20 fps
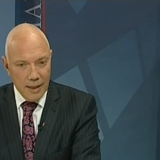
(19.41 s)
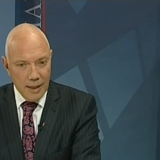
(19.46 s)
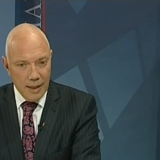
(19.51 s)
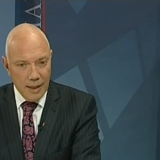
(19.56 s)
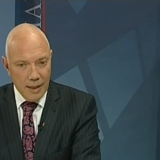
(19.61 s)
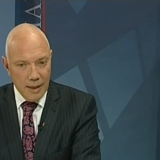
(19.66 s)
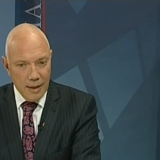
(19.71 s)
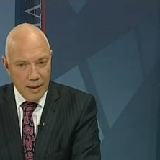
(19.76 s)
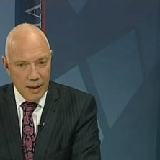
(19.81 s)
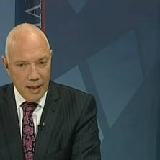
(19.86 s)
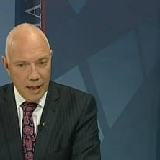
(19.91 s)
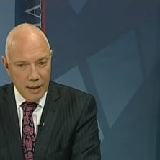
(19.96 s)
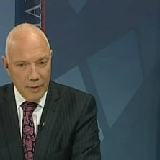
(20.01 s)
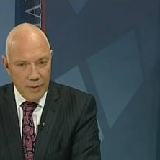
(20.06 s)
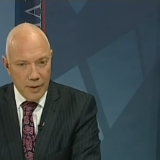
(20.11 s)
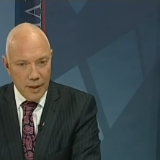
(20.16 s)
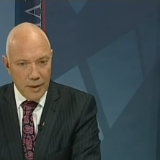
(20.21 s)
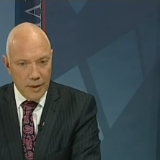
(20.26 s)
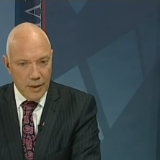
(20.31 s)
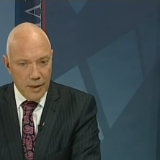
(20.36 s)
Uh, I
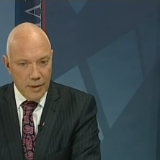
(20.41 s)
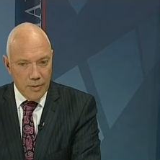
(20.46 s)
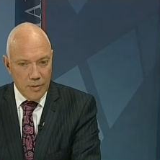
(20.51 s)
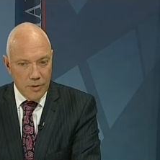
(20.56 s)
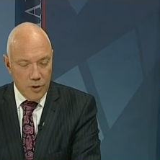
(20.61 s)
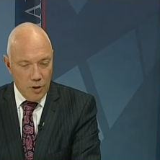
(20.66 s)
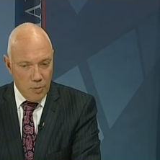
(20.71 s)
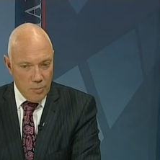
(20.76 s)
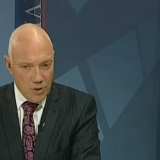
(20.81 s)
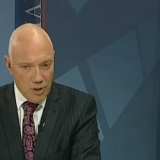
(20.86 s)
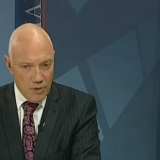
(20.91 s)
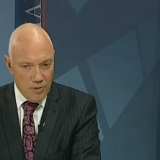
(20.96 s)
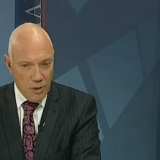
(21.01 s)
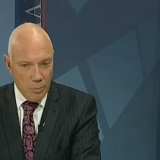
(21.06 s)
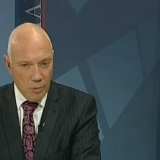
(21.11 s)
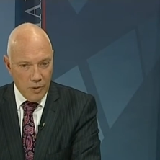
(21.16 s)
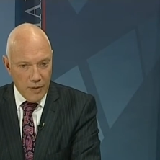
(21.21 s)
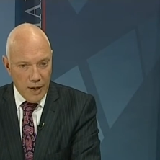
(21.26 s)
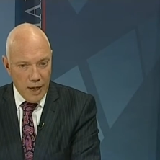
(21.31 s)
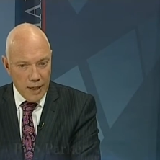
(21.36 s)
think, in terms of
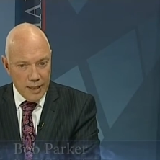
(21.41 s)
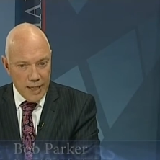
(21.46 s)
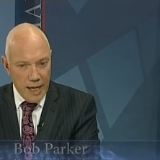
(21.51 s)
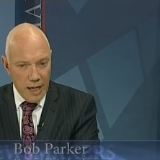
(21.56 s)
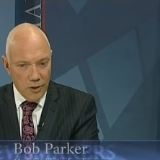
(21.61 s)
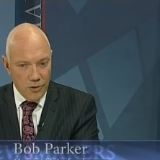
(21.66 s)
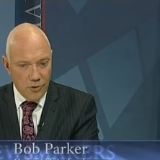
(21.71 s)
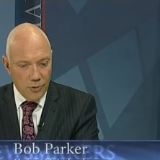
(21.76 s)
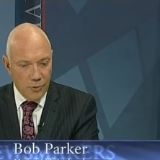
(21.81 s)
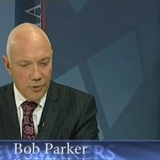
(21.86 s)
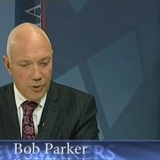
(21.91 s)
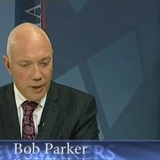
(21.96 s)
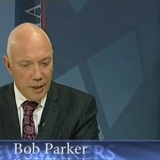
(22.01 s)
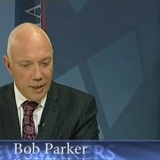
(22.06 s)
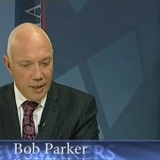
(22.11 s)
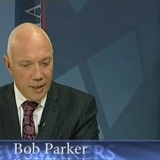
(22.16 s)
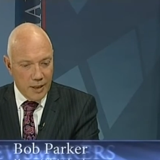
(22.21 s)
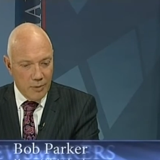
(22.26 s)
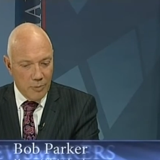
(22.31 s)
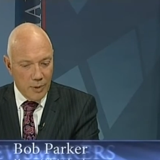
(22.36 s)
some of our council
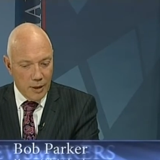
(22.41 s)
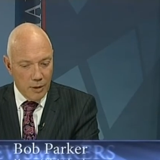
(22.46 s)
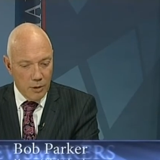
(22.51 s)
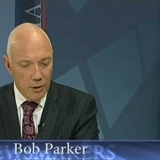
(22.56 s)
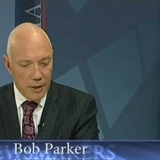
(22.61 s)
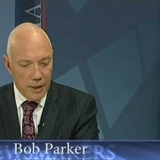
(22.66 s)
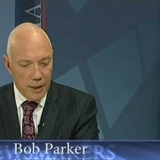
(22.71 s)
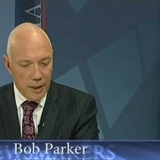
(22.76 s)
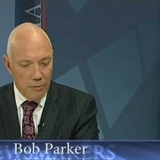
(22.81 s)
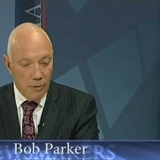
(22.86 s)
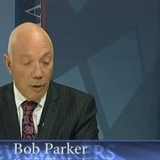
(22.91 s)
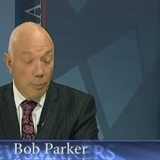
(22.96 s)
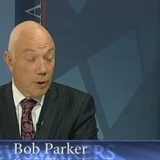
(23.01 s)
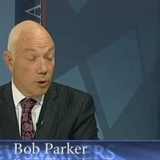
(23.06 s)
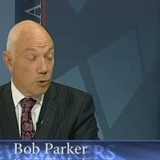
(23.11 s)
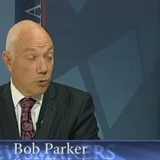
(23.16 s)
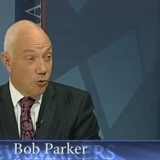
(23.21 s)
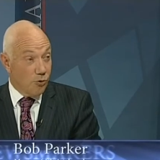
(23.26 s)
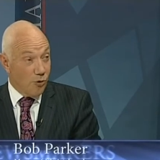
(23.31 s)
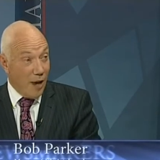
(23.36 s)
thinking, we're looking at what we
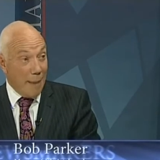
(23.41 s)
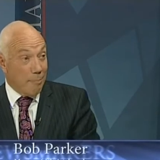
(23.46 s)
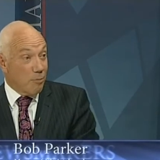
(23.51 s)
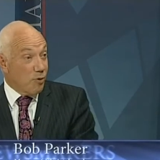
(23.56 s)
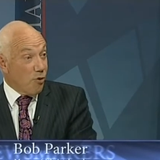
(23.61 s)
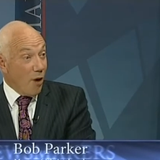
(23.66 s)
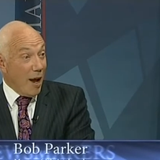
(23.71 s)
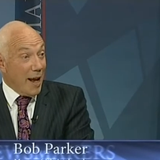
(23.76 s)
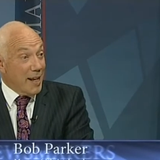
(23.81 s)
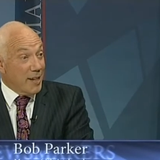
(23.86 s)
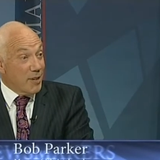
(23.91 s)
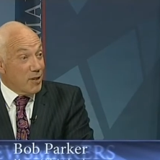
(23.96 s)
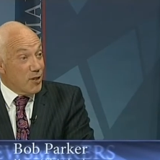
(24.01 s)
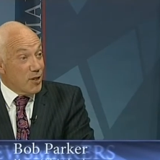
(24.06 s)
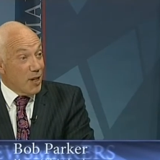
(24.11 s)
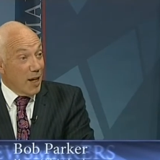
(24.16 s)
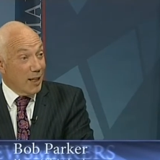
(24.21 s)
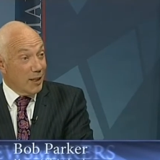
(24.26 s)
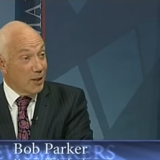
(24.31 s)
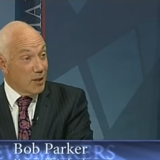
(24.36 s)
call tram trains
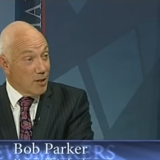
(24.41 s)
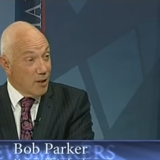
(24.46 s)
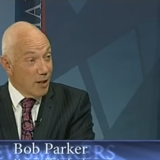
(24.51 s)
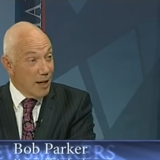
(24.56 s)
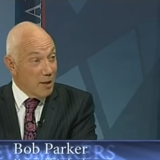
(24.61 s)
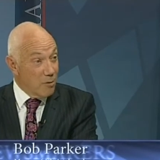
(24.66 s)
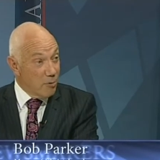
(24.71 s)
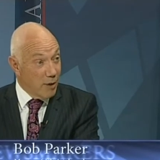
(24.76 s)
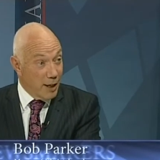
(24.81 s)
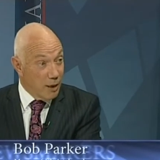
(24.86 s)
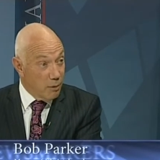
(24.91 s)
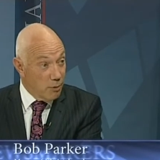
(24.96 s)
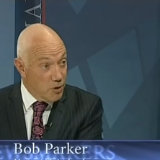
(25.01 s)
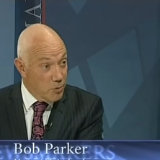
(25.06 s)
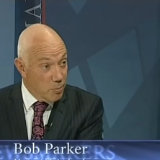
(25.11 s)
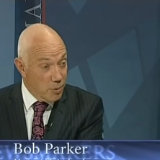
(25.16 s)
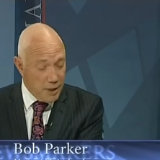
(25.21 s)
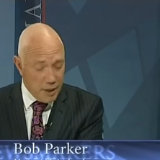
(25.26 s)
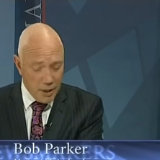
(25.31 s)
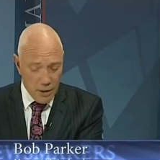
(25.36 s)
now, because light rail was
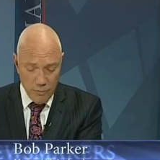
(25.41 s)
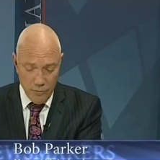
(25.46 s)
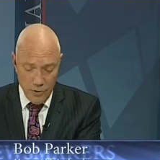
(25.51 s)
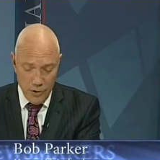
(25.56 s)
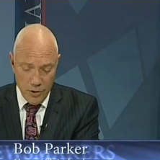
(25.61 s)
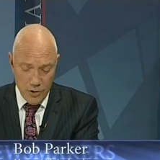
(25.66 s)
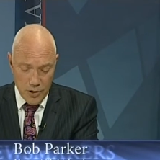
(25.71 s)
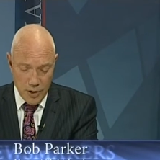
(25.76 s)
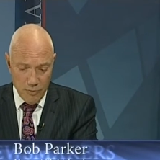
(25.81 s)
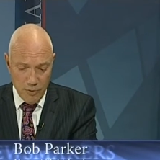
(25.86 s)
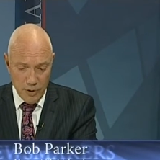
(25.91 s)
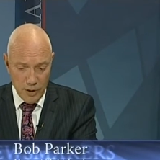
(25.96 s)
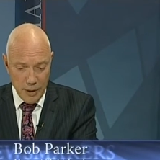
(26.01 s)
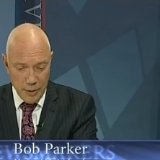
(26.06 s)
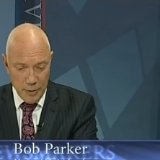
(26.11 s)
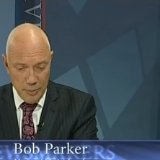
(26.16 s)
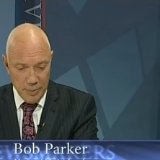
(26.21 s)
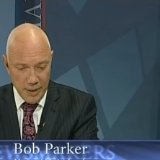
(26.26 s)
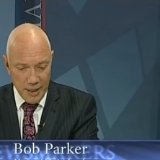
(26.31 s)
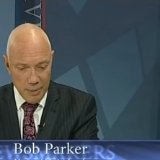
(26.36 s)
pretty confusing for a
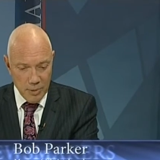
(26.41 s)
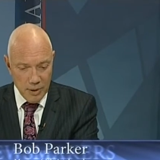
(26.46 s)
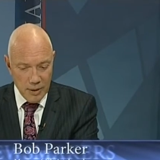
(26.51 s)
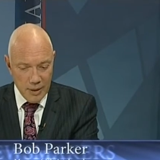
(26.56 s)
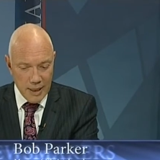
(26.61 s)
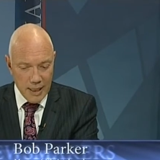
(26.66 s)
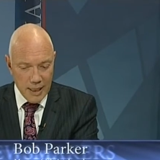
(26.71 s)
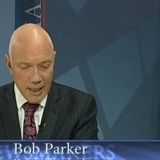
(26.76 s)
lot of people.